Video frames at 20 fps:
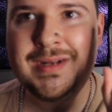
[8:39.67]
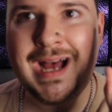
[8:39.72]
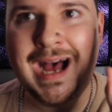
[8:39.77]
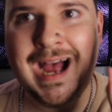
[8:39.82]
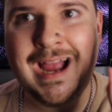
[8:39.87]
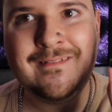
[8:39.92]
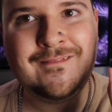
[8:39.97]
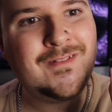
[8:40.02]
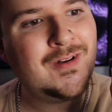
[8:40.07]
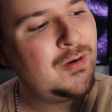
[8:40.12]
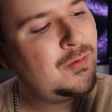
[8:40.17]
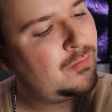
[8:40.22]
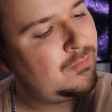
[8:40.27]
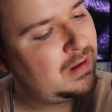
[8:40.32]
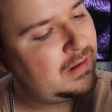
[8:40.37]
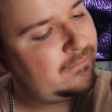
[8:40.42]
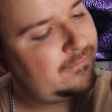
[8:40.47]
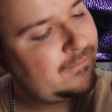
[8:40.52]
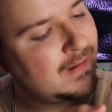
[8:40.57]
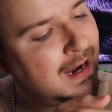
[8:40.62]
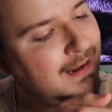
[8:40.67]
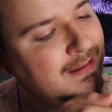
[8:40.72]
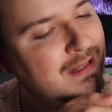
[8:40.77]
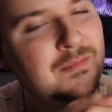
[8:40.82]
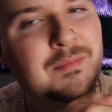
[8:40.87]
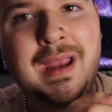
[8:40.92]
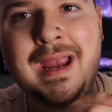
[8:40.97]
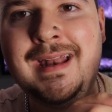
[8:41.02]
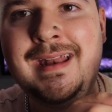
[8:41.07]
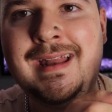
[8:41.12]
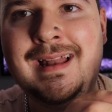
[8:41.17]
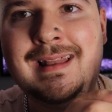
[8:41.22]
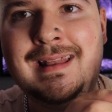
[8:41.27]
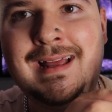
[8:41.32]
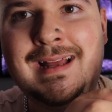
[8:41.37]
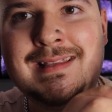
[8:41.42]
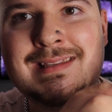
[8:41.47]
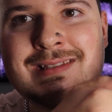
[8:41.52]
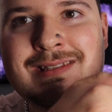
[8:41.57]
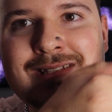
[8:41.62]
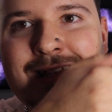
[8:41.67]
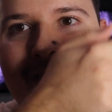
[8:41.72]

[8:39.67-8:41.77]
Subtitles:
to iPhone. We finally made it. Let's